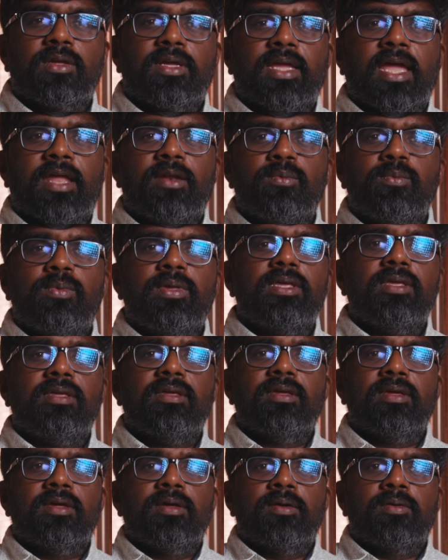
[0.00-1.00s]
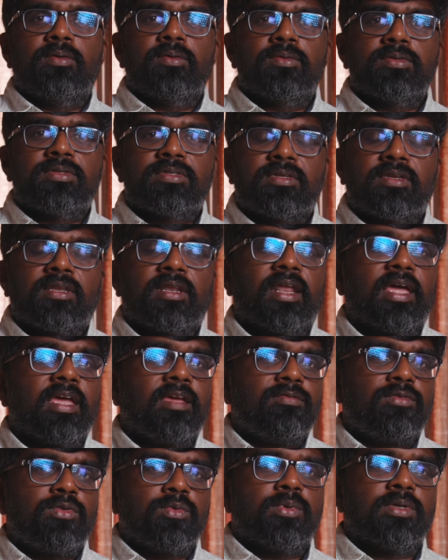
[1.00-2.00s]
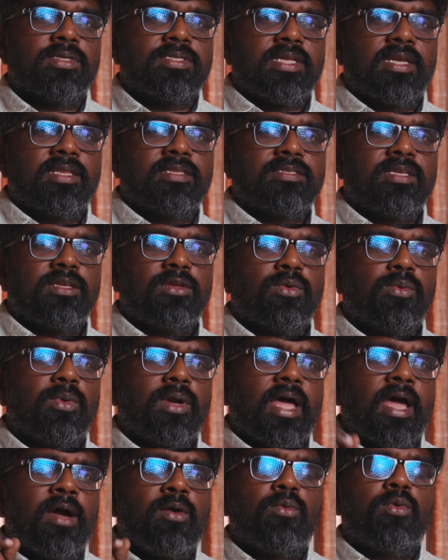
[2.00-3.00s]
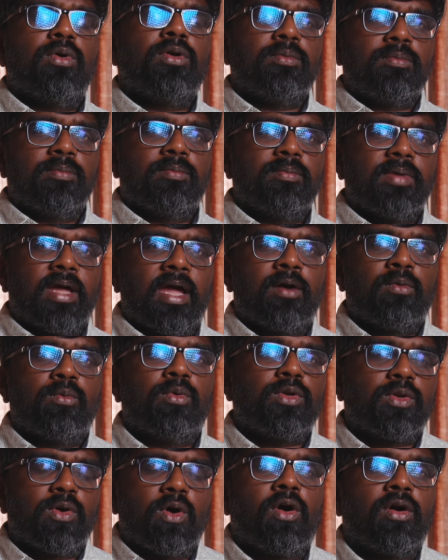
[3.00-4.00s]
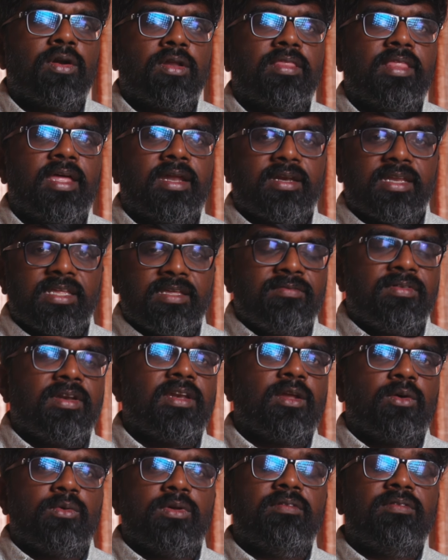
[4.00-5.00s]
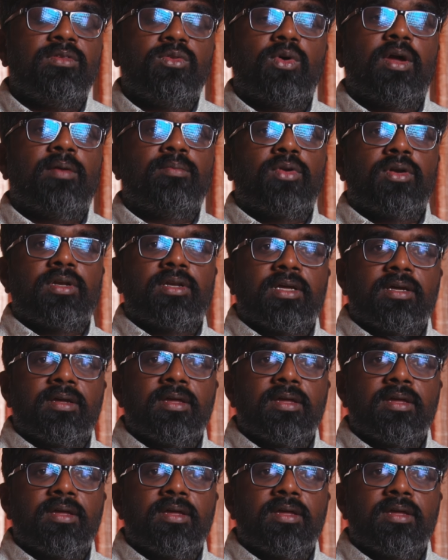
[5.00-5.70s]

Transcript: can we strive towards that and say, you know what, I want to, I want to honor that even now, even though I'm not